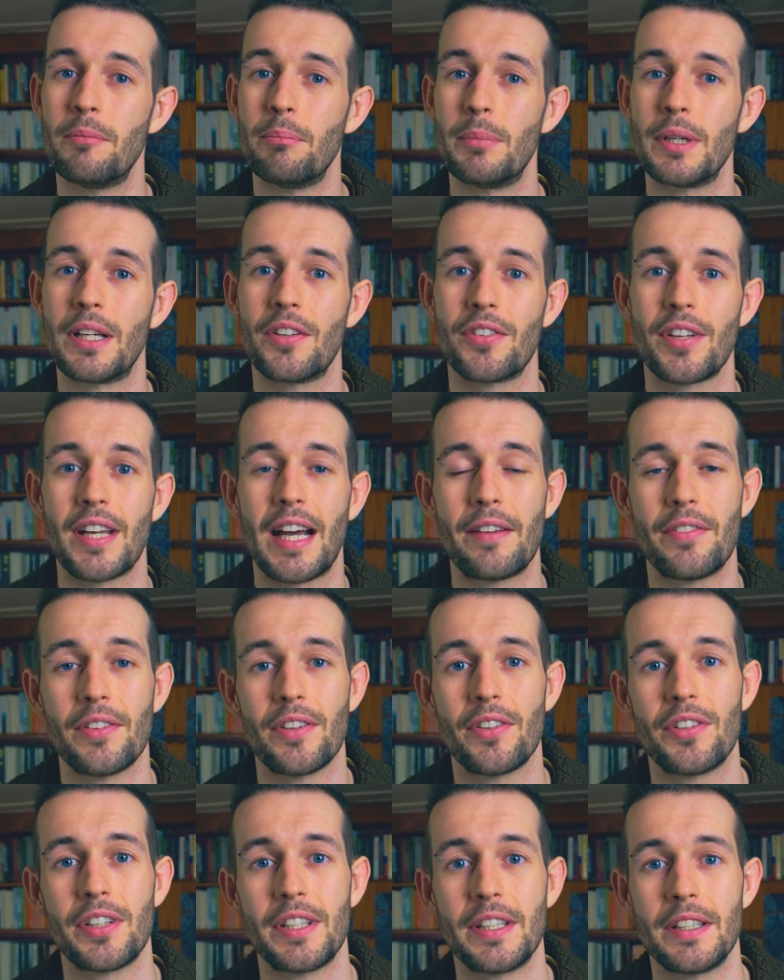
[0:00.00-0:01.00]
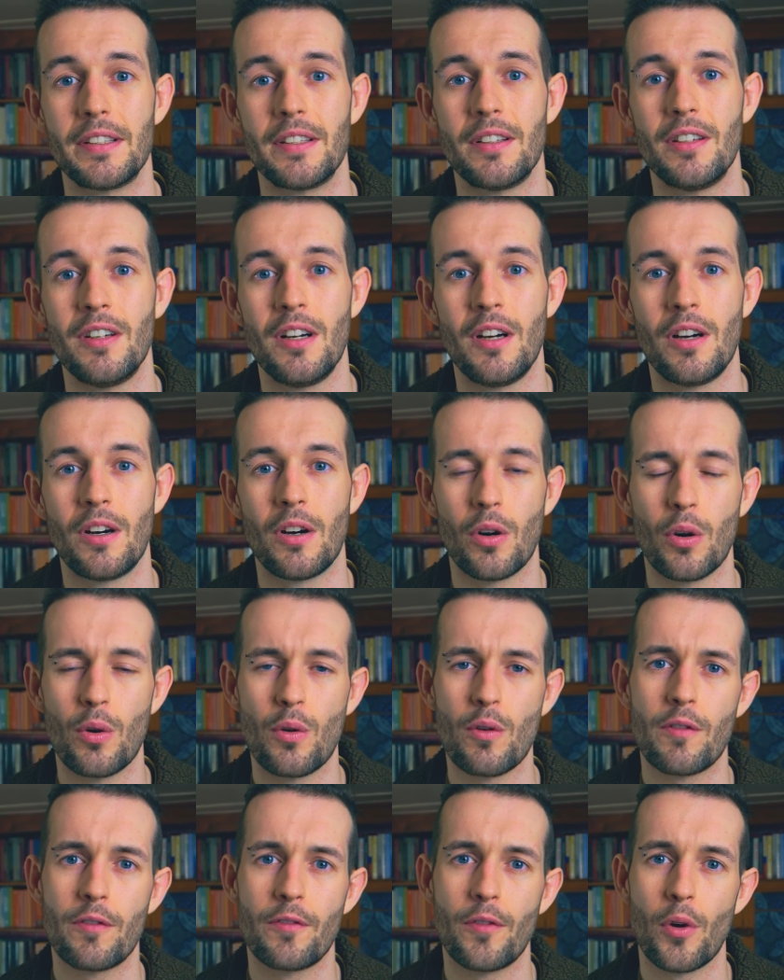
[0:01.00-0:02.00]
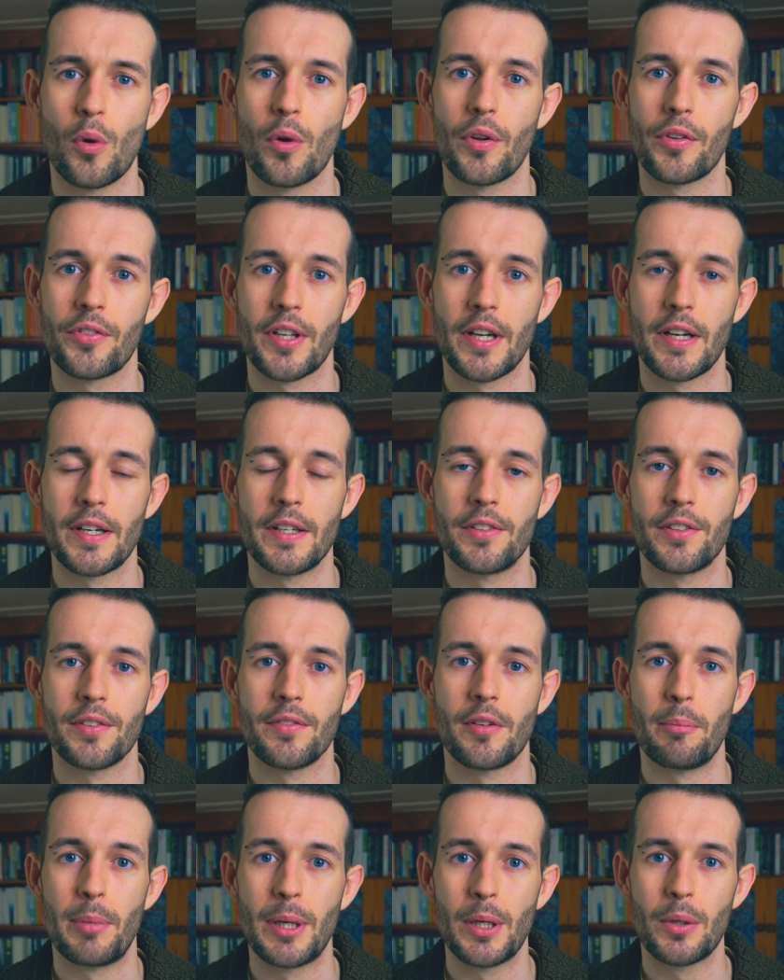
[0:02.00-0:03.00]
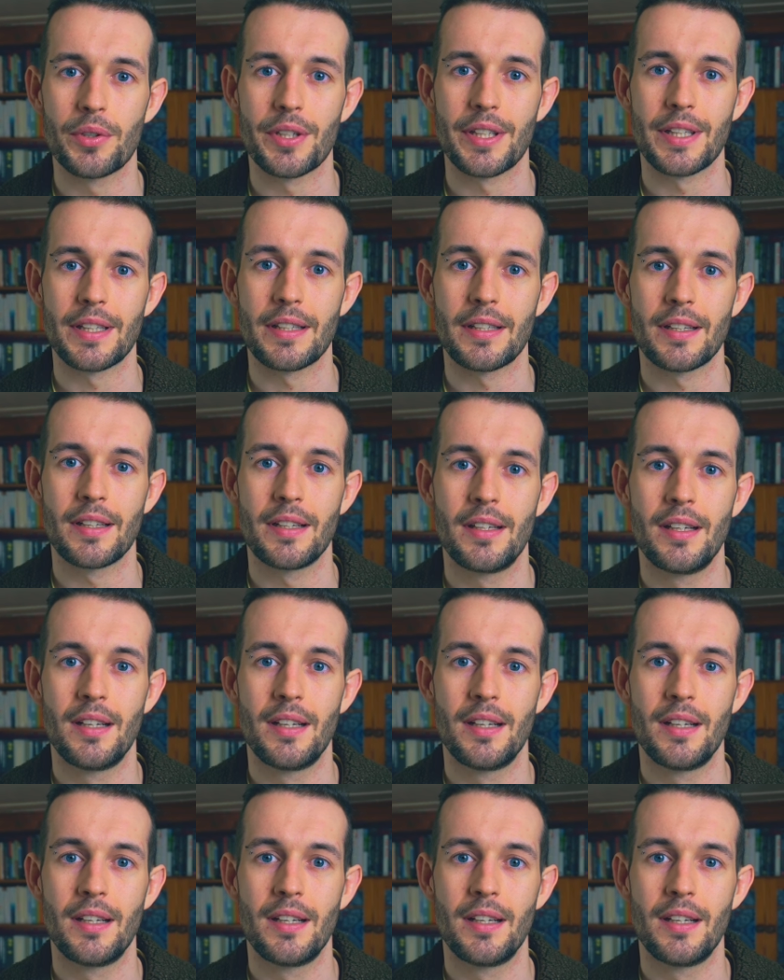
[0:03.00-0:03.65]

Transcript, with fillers: because I haven't seen all four sides of the building.